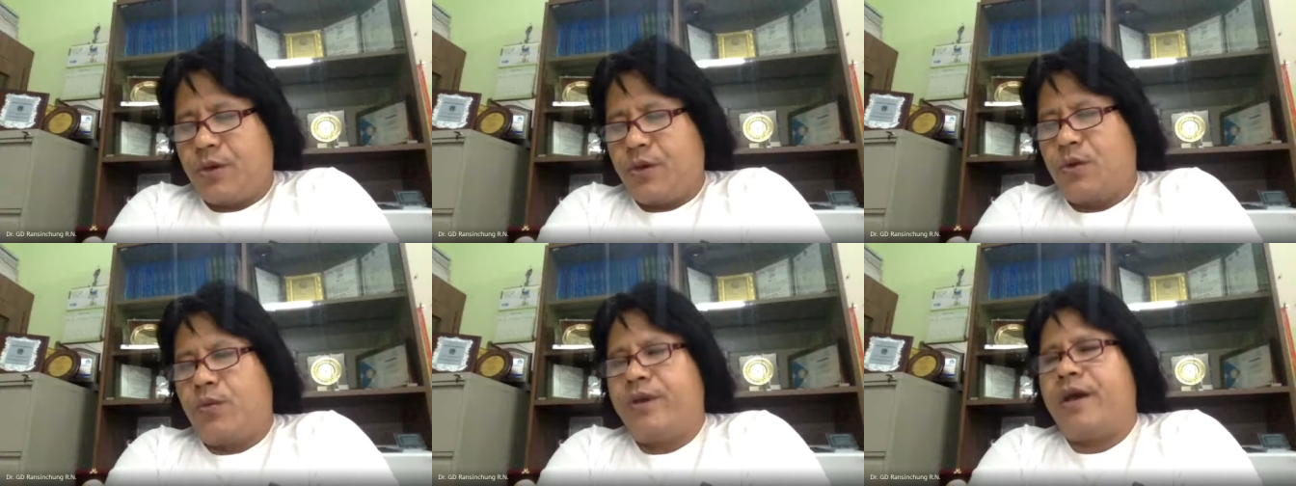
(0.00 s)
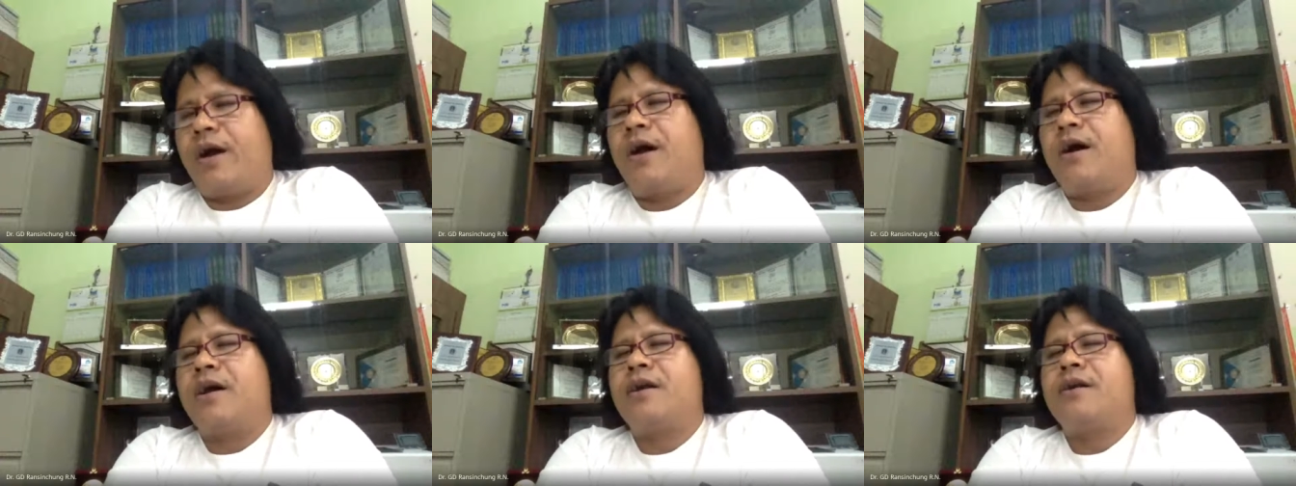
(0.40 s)
we
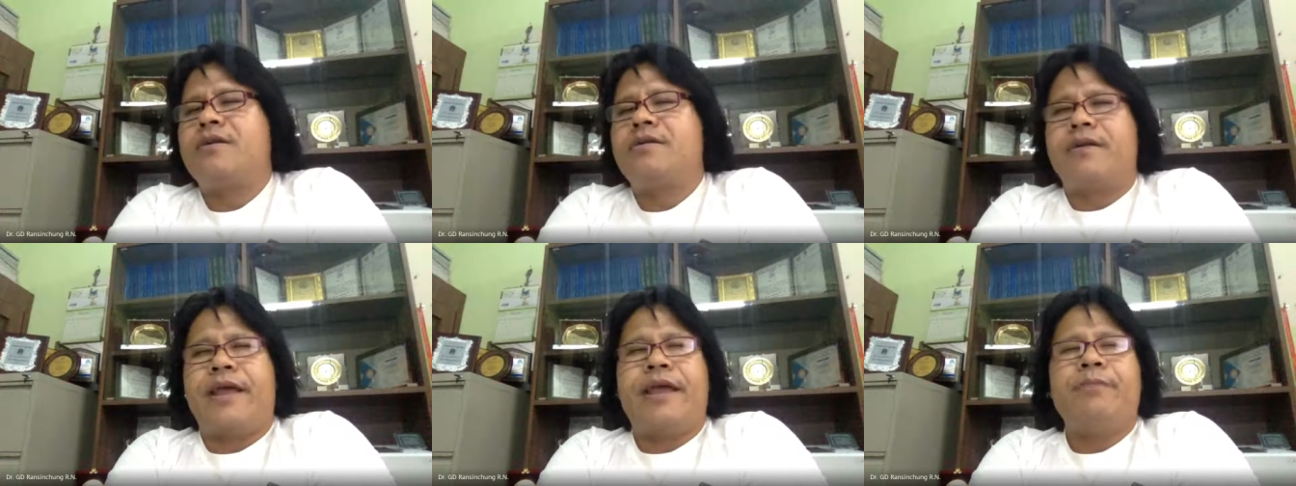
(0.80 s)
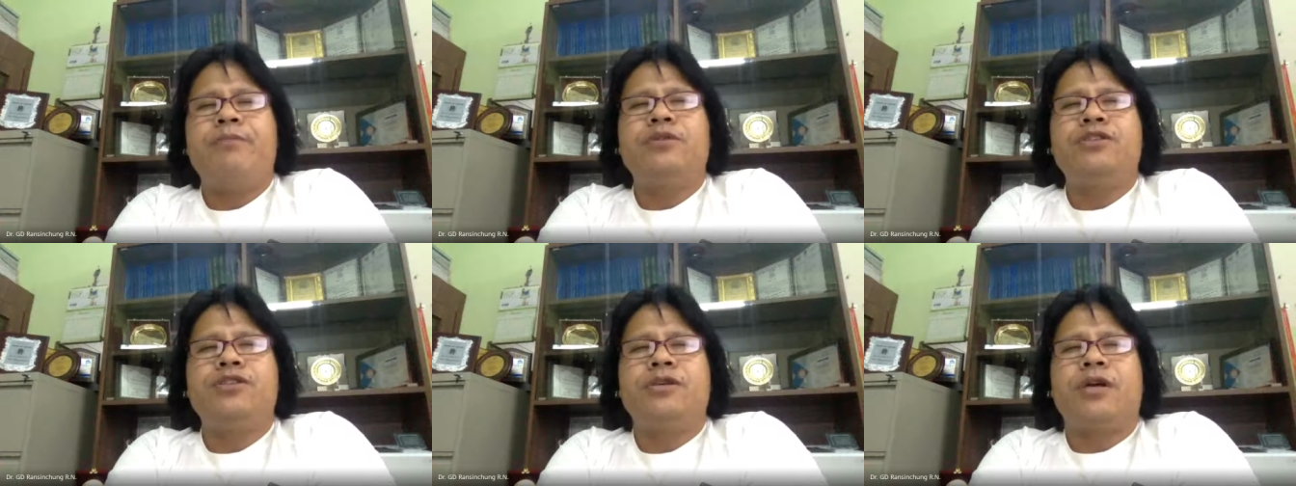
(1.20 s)
are
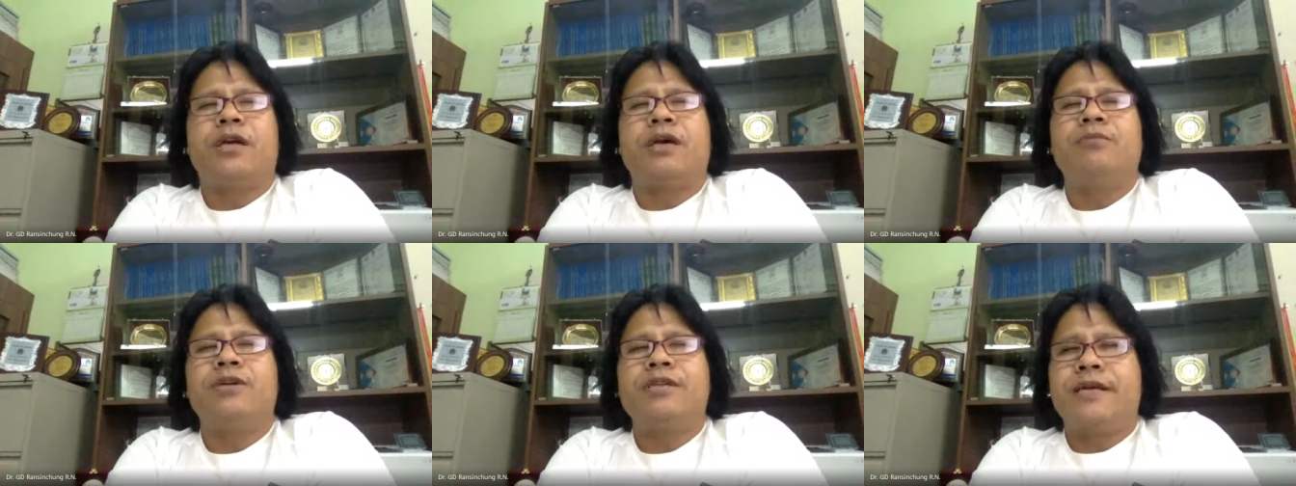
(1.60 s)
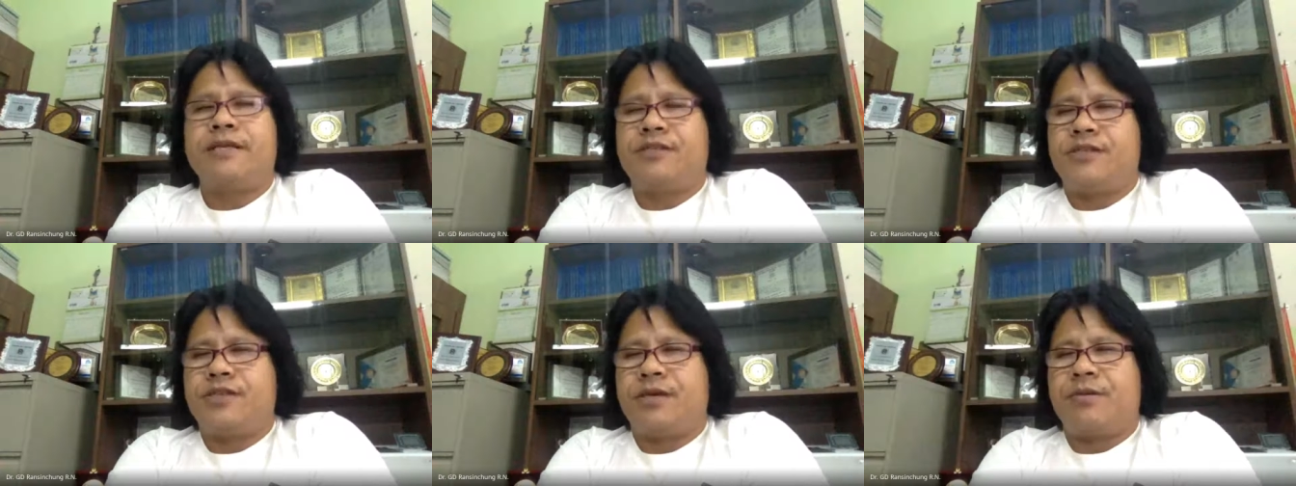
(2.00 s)
able to
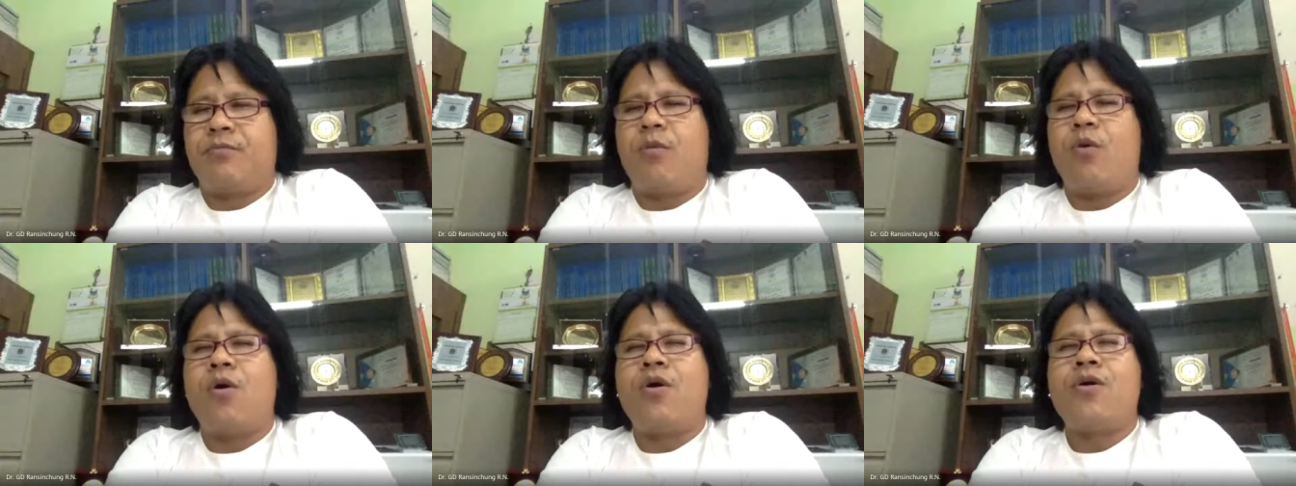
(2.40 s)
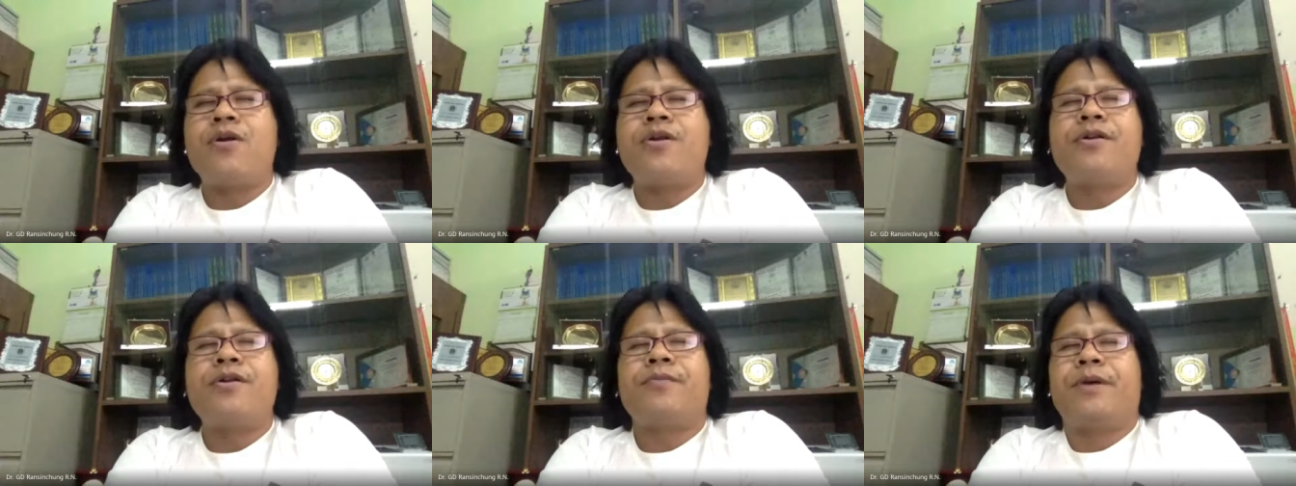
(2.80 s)
accommodate
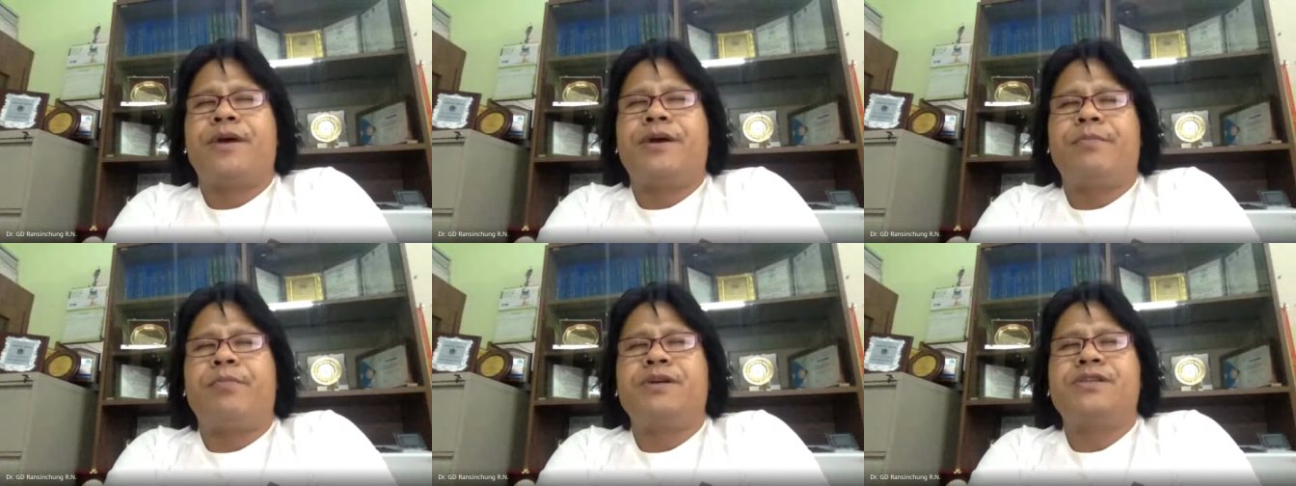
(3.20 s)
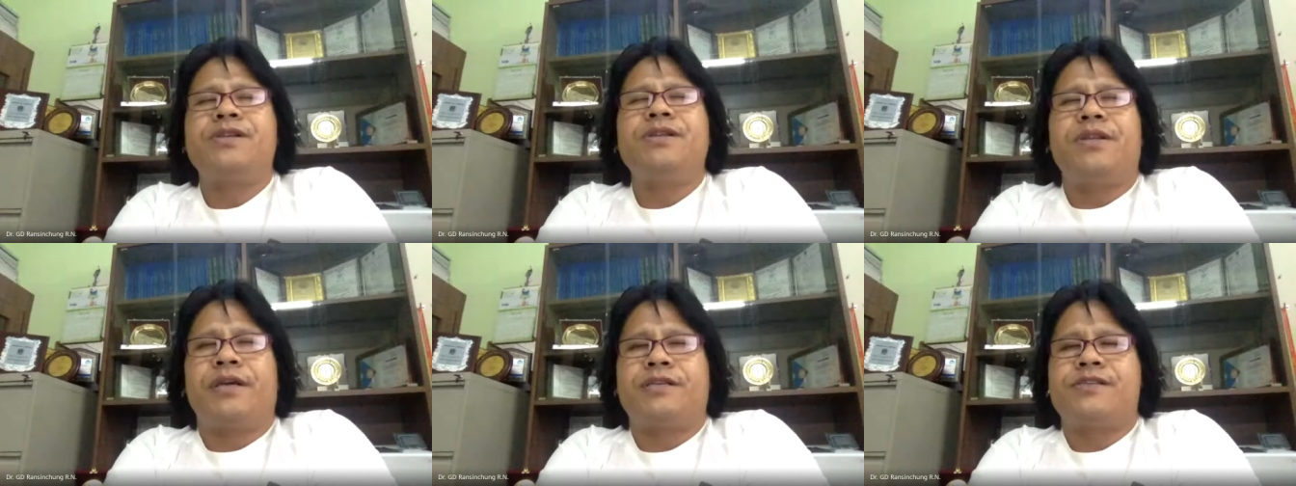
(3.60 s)
more
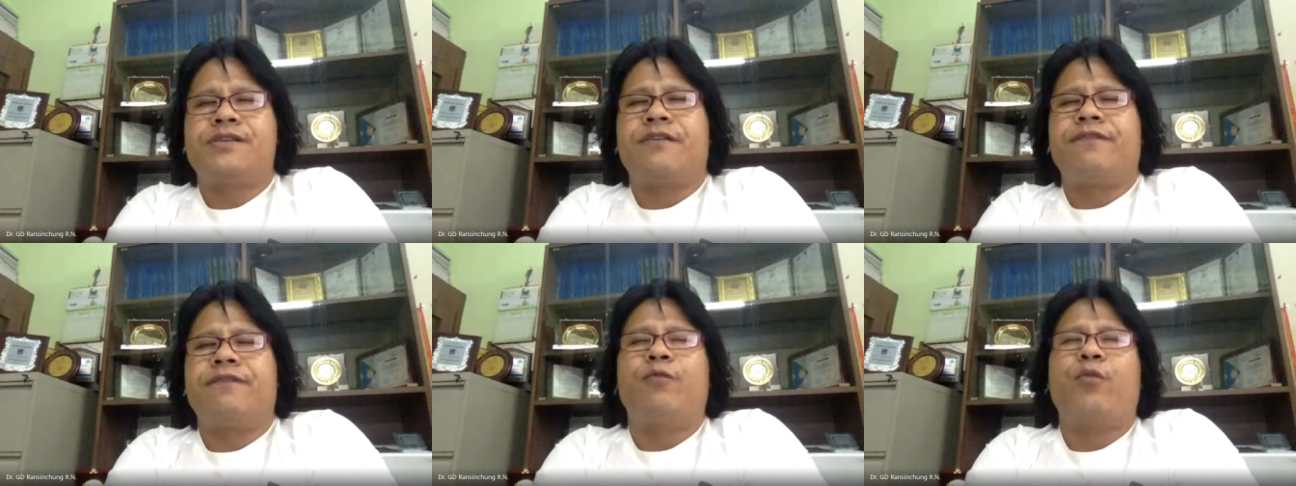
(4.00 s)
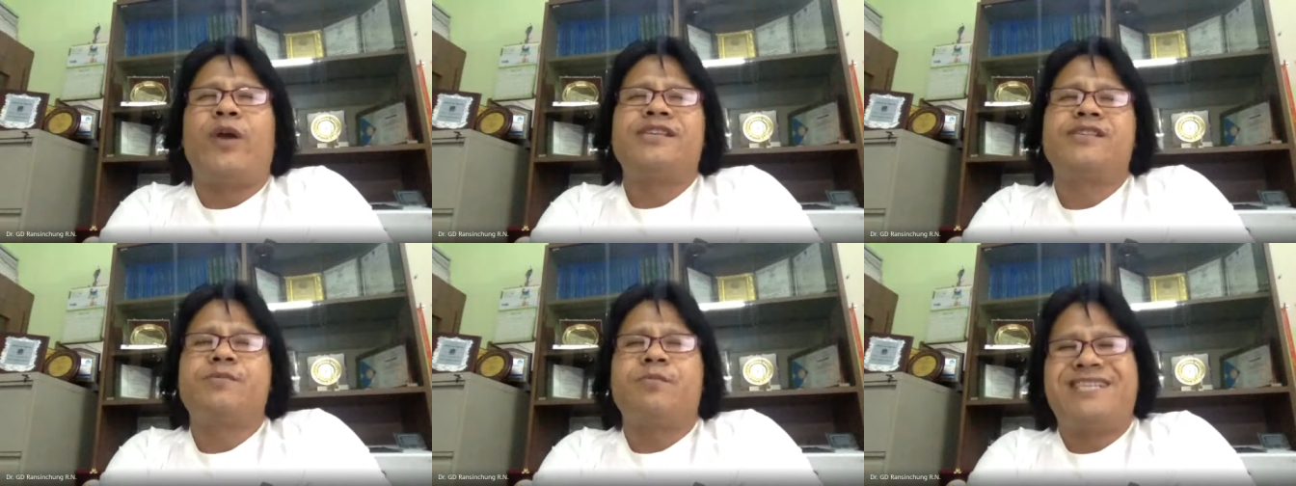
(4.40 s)
percentage of
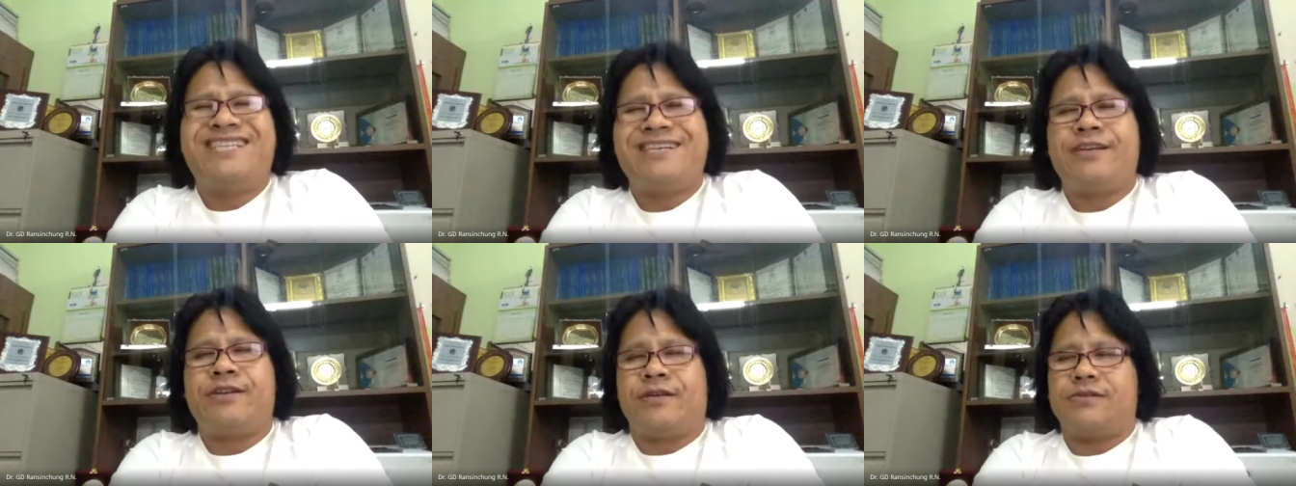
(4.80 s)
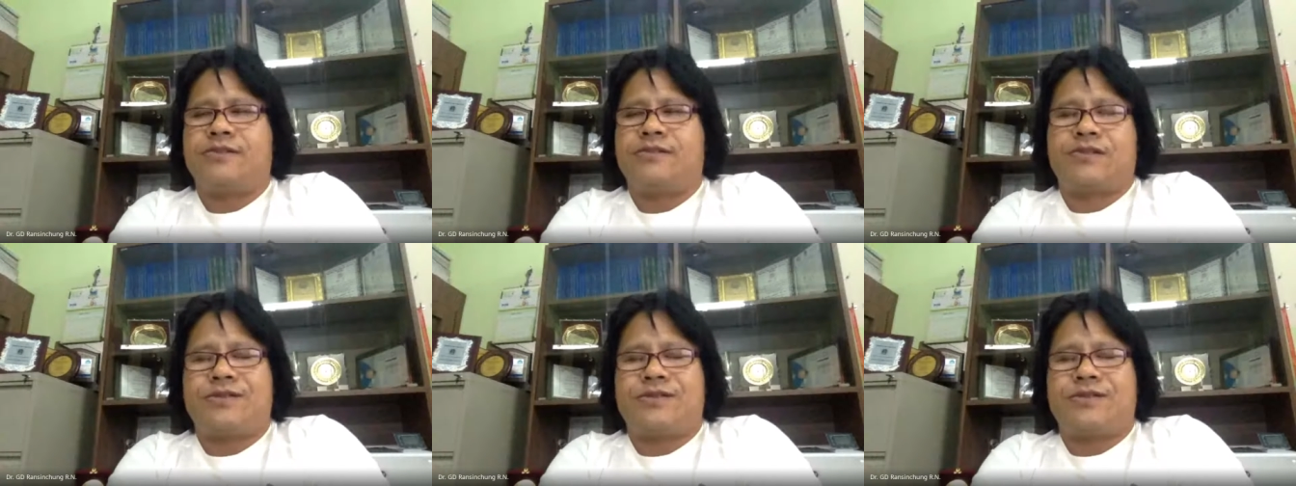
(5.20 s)
waste materials.